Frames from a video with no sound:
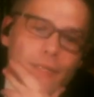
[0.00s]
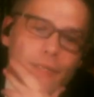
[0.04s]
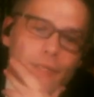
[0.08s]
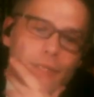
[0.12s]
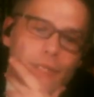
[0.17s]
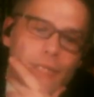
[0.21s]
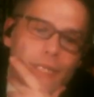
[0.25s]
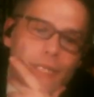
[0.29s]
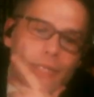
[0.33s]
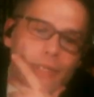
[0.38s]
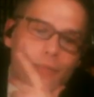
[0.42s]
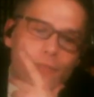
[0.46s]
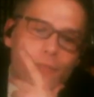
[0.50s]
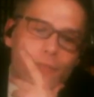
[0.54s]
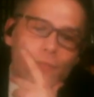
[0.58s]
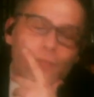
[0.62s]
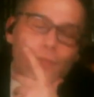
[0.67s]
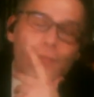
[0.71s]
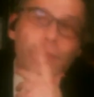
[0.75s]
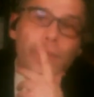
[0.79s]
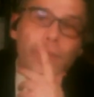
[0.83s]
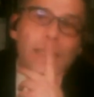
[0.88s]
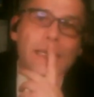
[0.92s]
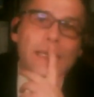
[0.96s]
See,
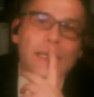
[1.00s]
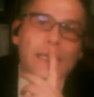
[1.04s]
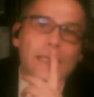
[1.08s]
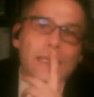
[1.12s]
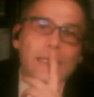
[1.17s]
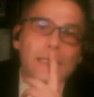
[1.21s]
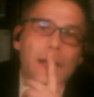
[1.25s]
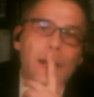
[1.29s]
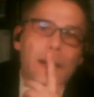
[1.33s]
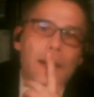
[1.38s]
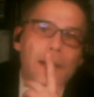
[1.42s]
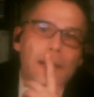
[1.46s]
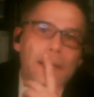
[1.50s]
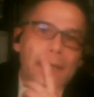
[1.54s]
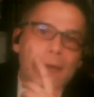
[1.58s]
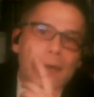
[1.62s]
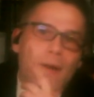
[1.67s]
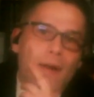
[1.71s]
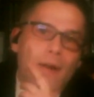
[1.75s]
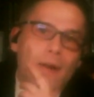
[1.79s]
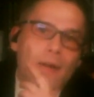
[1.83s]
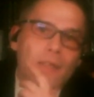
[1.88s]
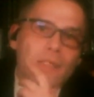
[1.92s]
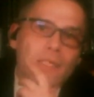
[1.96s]
for me, I
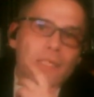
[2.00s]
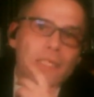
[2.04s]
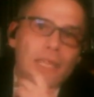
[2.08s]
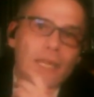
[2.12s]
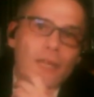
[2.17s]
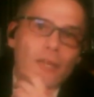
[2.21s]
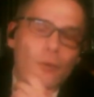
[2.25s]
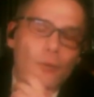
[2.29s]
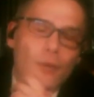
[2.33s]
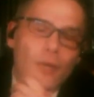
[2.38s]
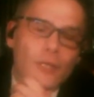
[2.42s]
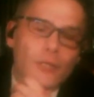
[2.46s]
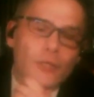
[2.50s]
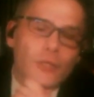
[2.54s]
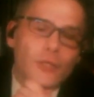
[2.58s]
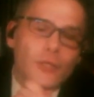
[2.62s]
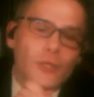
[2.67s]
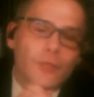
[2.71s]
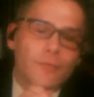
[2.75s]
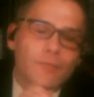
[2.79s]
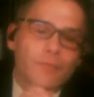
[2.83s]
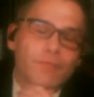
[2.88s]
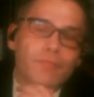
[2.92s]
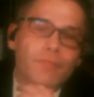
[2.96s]
get asked that
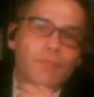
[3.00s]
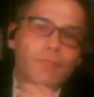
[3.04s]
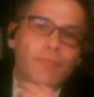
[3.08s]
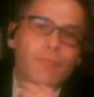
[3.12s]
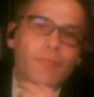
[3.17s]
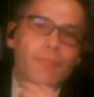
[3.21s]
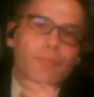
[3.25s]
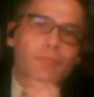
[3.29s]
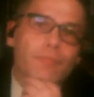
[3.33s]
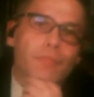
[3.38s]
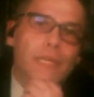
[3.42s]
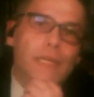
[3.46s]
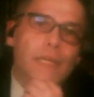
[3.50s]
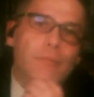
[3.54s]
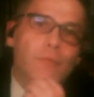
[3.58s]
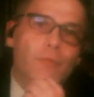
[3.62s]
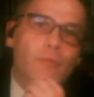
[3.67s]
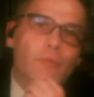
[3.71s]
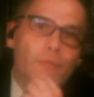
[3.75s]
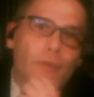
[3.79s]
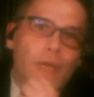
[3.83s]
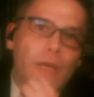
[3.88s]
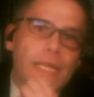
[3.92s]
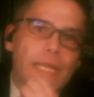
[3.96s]
question, and
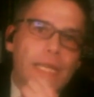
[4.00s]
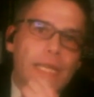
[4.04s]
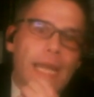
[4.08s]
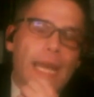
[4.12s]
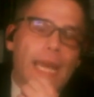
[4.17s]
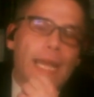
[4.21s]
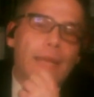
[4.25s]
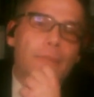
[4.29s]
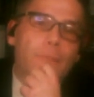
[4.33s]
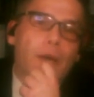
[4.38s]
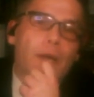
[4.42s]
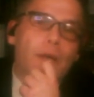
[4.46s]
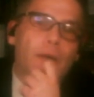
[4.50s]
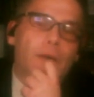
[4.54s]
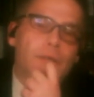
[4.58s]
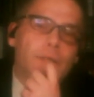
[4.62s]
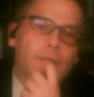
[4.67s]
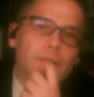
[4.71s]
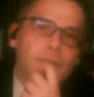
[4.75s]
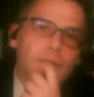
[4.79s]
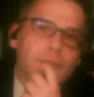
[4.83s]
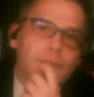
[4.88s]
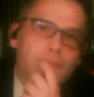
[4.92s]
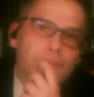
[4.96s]
people really hate my
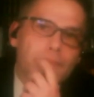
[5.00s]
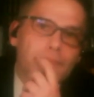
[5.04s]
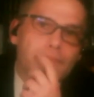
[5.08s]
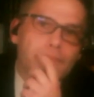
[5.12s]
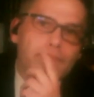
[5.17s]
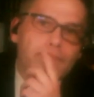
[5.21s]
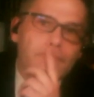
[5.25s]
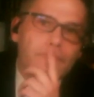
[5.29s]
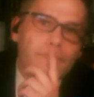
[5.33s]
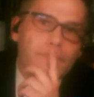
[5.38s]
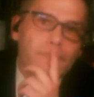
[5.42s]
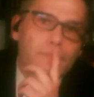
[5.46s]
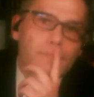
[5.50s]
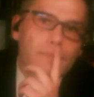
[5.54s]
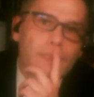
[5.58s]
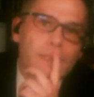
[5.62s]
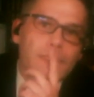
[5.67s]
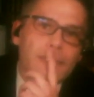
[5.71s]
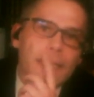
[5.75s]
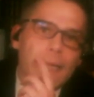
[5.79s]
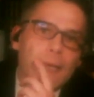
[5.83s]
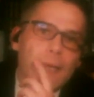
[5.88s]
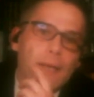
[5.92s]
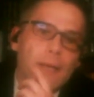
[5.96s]
answer
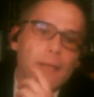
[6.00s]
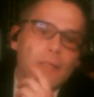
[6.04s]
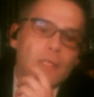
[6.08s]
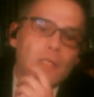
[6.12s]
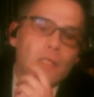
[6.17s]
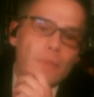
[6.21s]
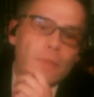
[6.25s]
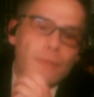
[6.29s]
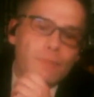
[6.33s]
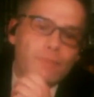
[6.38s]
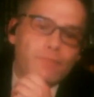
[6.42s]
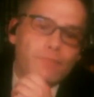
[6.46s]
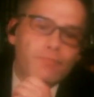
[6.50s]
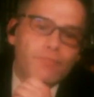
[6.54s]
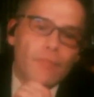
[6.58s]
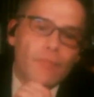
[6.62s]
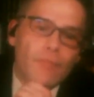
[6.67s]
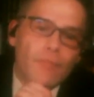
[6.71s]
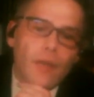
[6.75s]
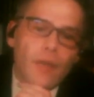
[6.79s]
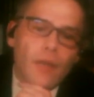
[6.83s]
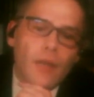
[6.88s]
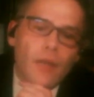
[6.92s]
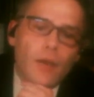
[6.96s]
because they ask me,
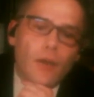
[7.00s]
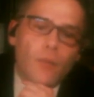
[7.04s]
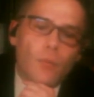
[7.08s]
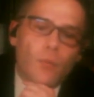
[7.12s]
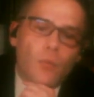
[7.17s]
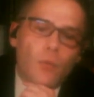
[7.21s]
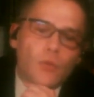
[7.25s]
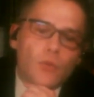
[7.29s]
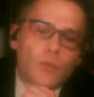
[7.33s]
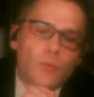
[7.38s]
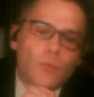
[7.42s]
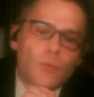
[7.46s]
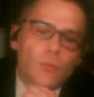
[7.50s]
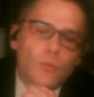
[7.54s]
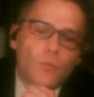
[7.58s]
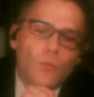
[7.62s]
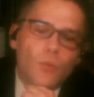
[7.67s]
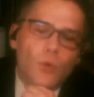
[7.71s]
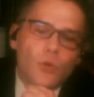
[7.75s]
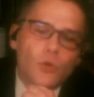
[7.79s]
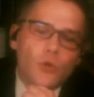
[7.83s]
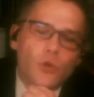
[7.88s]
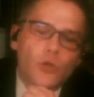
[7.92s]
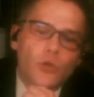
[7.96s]
"What?
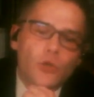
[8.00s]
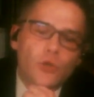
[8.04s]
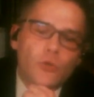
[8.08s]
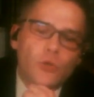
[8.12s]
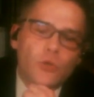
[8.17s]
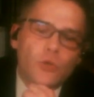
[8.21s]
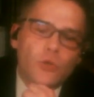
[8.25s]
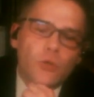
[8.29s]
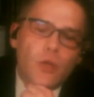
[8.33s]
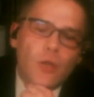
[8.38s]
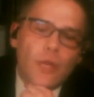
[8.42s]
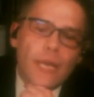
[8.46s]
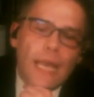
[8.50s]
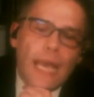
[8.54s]
What do you do?